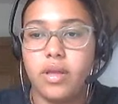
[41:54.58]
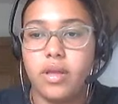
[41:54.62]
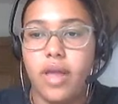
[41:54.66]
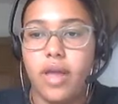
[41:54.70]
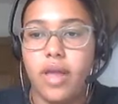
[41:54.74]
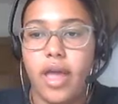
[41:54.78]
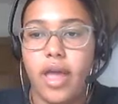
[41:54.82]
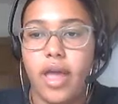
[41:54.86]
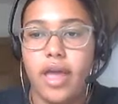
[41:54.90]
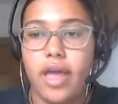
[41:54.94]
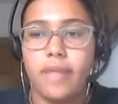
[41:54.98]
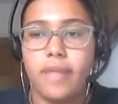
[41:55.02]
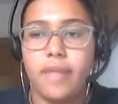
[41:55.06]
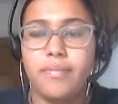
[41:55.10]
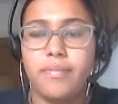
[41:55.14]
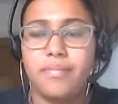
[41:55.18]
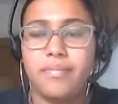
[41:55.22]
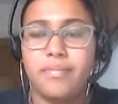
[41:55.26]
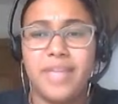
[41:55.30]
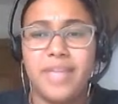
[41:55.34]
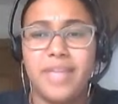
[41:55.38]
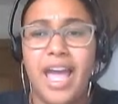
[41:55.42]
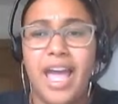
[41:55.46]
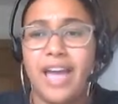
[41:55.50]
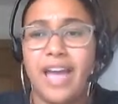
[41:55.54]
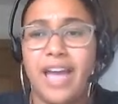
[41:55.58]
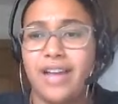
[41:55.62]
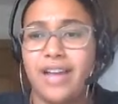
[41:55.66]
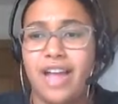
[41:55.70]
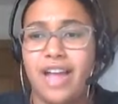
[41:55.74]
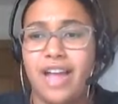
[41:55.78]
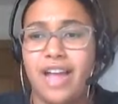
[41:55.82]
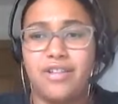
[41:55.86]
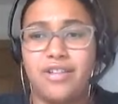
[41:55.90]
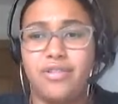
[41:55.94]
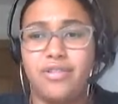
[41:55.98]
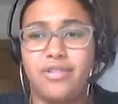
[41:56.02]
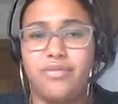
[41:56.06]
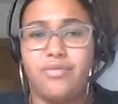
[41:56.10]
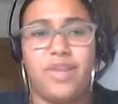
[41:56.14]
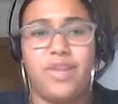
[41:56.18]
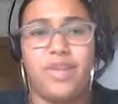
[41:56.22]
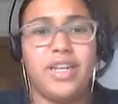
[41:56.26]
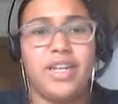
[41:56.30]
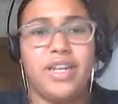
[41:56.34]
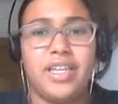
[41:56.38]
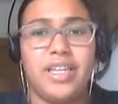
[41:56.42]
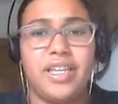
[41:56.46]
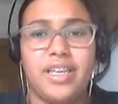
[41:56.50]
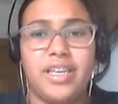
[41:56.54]
Yeah, and
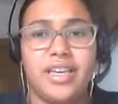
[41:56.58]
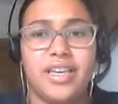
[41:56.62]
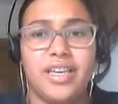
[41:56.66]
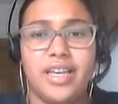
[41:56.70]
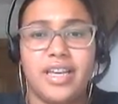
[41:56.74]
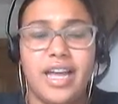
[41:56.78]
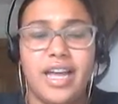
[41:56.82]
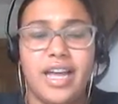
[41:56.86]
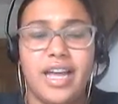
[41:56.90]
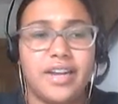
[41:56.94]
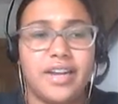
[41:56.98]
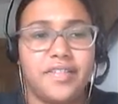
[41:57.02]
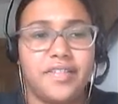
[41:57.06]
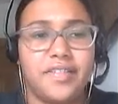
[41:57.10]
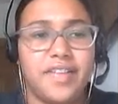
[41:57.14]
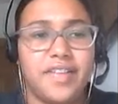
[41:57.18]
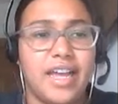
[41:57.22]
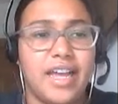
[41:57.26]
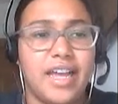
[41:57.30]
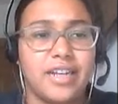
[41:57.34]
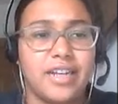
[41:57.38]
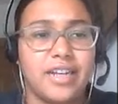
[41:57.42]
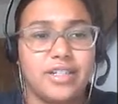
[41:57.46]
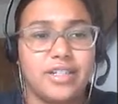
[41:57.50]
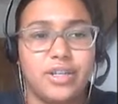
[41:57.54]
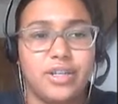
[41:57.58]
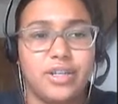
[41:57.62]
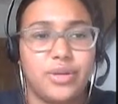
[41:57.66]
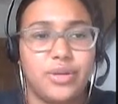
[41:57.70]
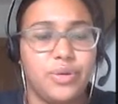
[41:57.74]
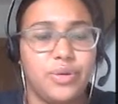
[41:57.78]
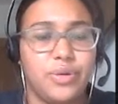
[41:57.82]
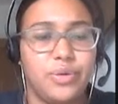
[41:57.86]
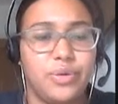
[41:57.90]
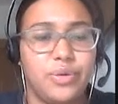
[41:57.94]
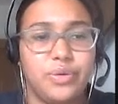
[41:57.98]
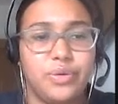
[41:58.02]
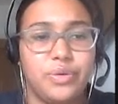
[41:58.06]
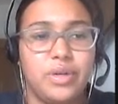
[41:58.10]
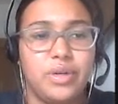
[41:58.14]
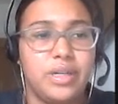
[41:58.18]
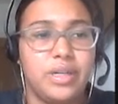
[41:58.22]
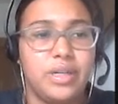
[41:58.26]
really you can kind of start to